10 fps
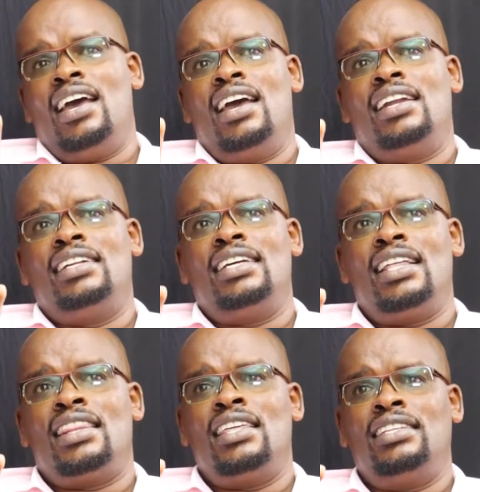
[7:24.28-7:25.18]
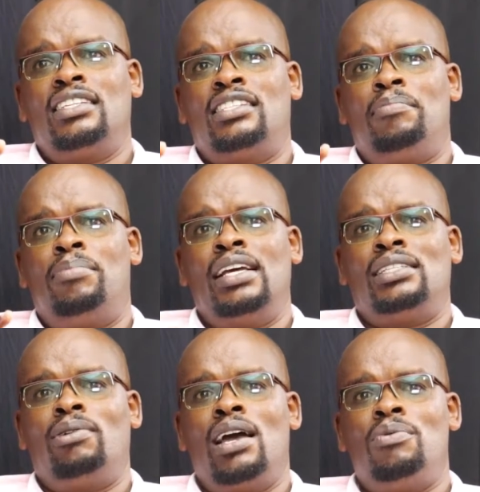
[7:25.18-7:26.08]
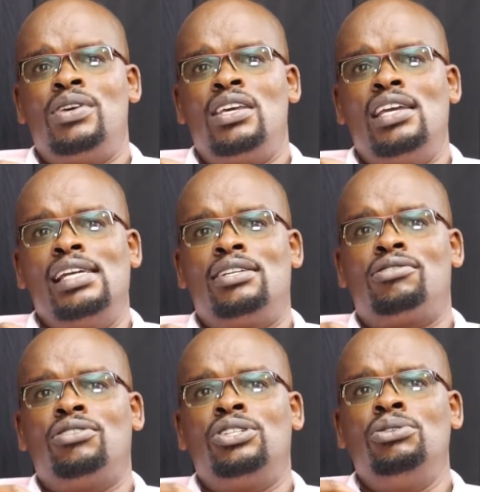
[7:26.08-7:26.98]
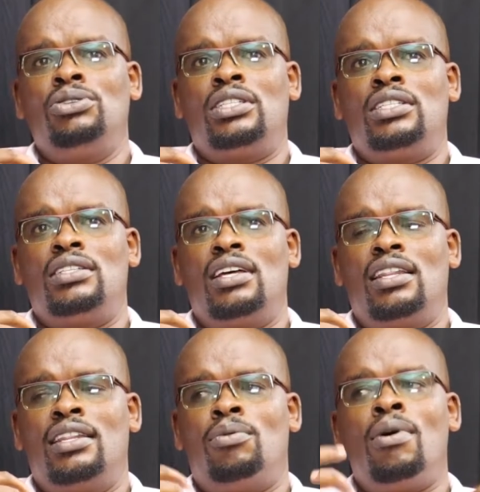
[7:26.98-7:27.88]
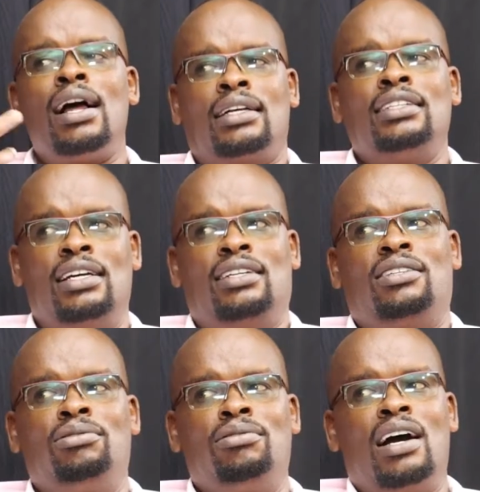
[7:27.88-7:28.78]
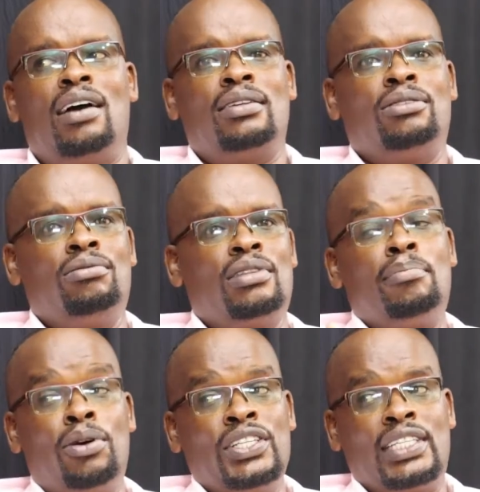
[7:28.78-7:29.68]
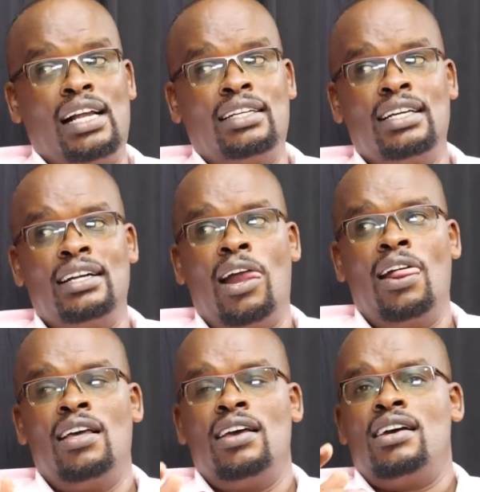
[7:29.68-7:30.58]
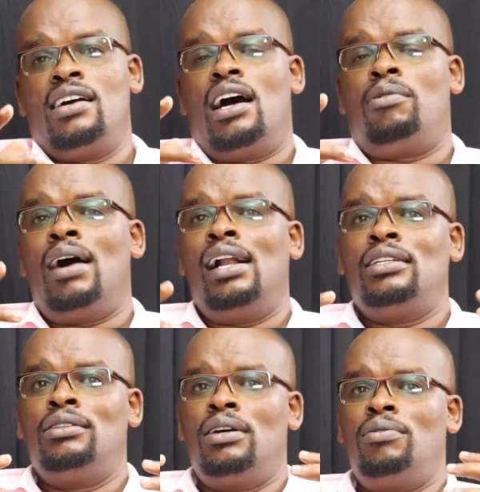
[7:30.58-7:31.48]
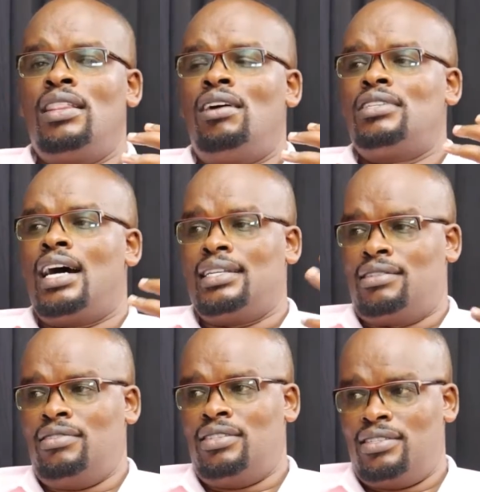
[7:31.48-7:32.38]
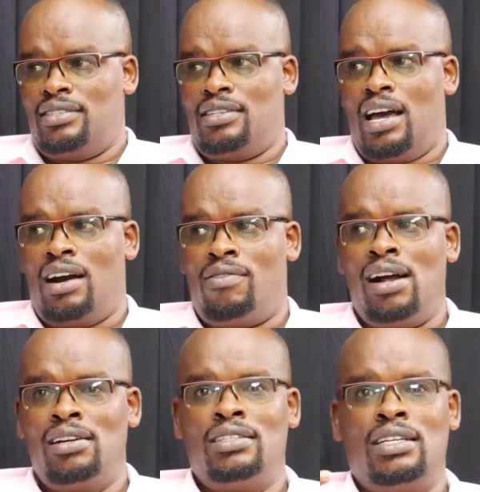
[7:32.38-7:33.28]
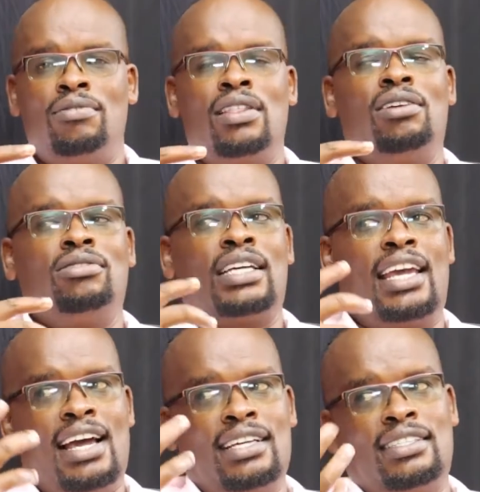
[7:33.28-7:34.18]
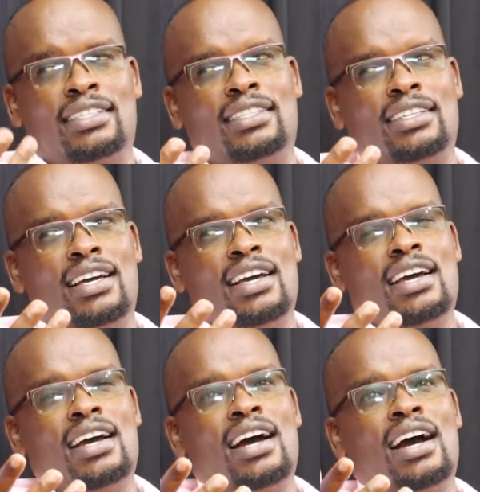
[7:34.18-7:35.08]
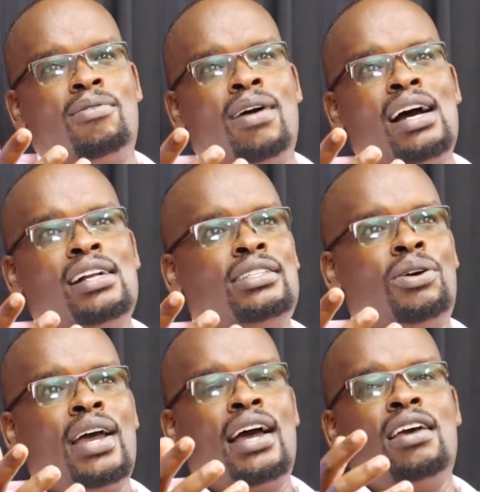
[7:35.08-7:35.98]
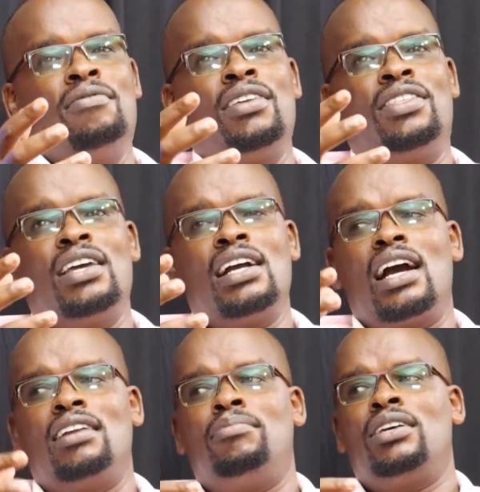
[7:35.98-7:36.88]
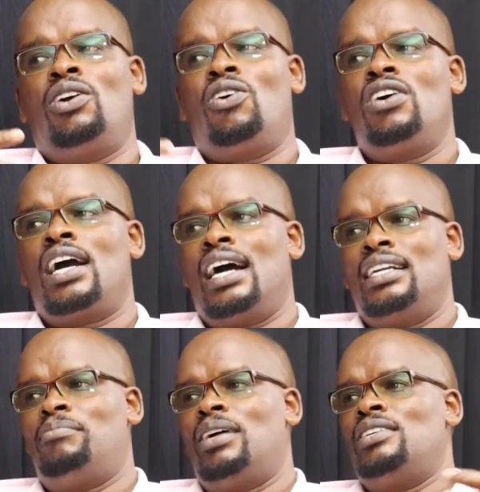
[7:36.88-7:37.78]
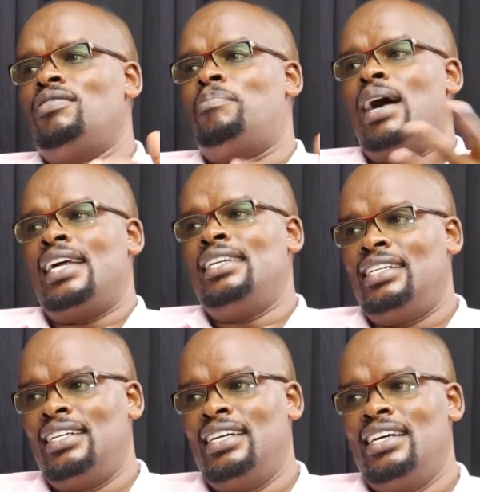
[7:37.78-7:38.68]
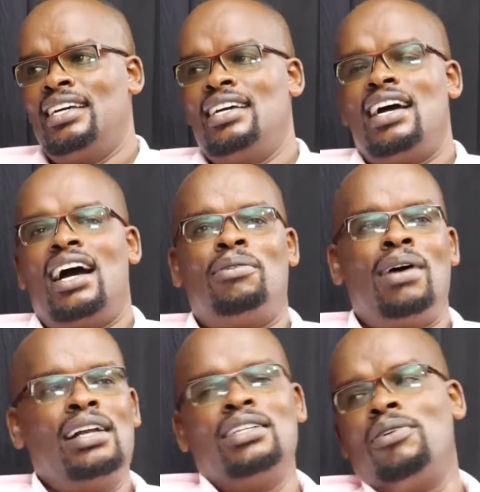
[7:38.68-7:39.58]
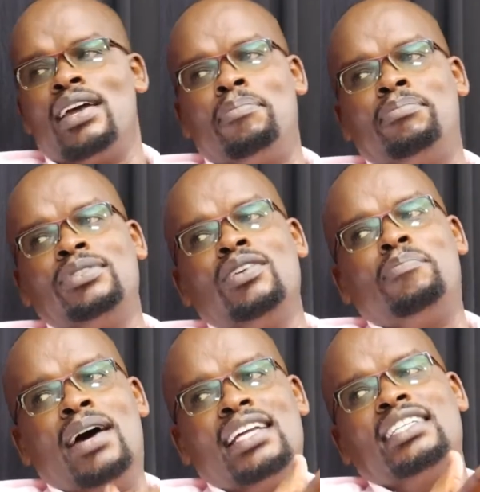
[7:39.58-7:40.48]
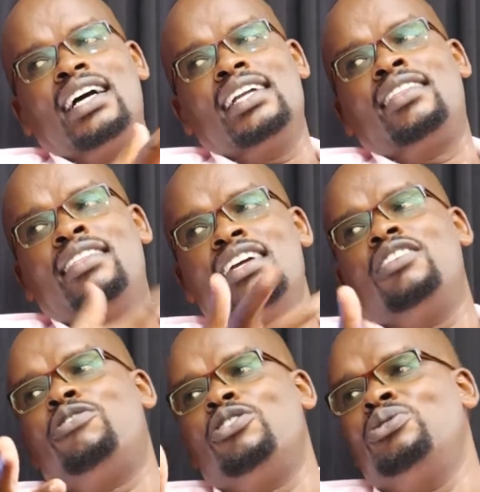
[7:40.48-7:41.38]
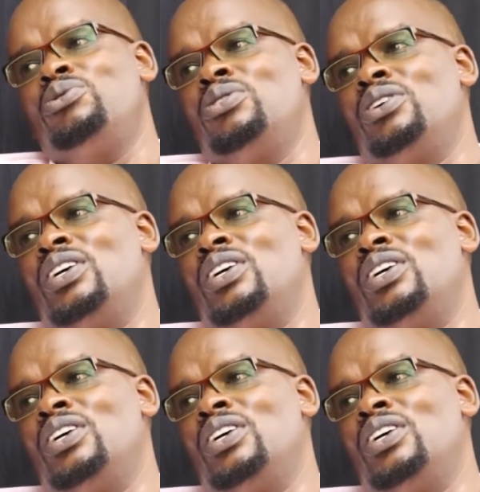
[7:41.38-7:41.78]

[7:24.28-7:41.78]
And this is the place where we introduced the world to the boy child, a world without hassles, a world without chaos, a world where everything can be conquered by your parent, a world where your parent can think for you,